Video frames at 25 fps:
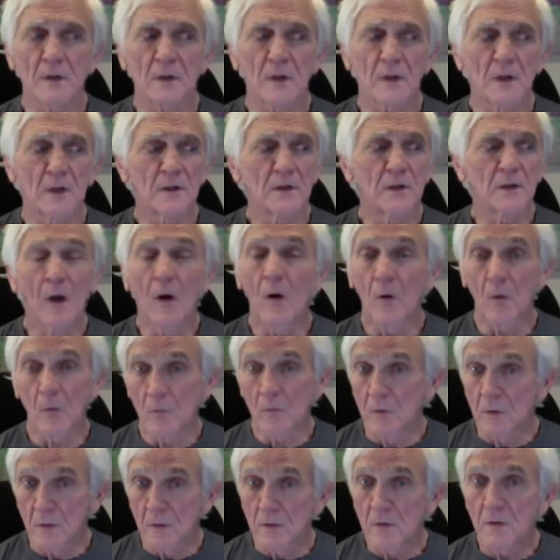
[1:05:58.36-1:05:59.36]
no.
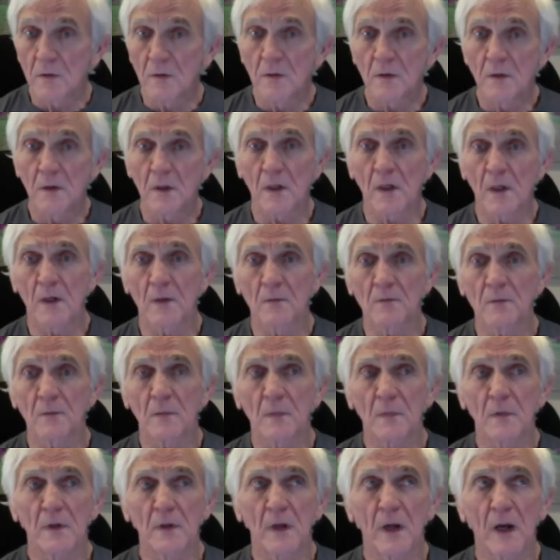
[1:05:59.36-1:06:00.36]
Um,
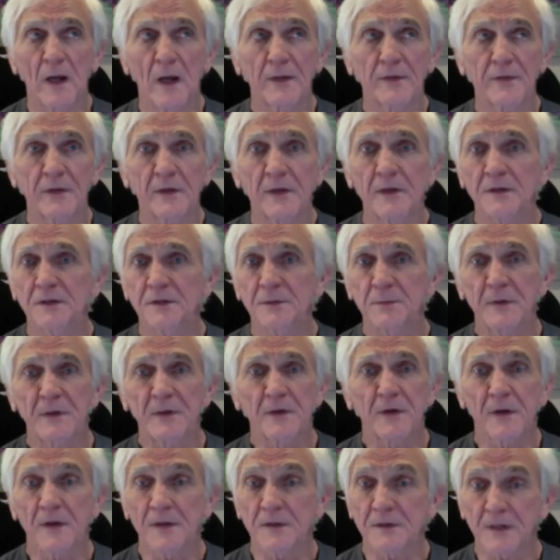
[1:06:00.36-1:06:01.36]
I think it's
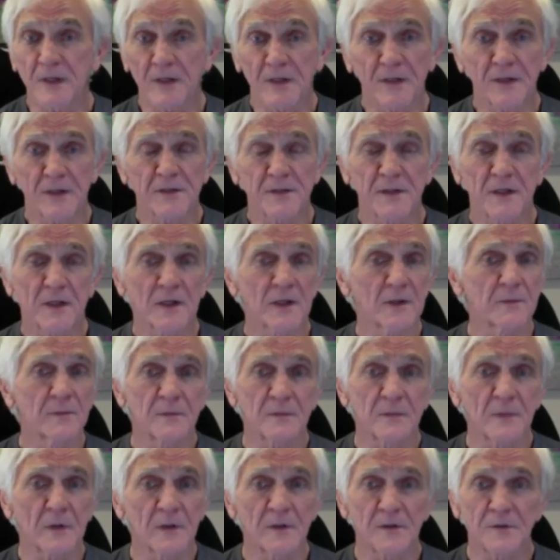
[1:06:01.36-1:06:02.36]
because, like I said, I'm
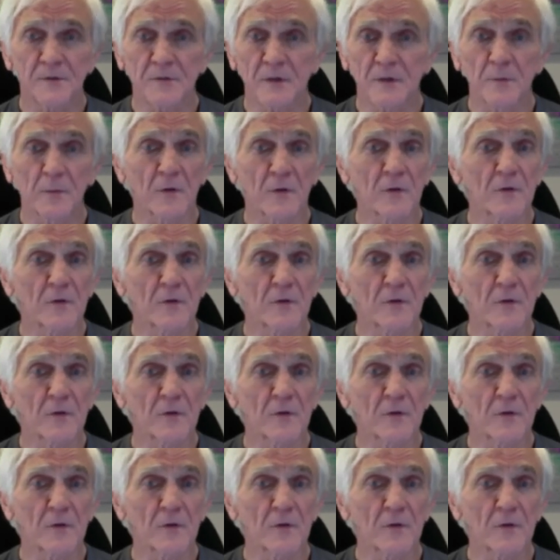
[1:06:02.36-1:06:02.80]
a triple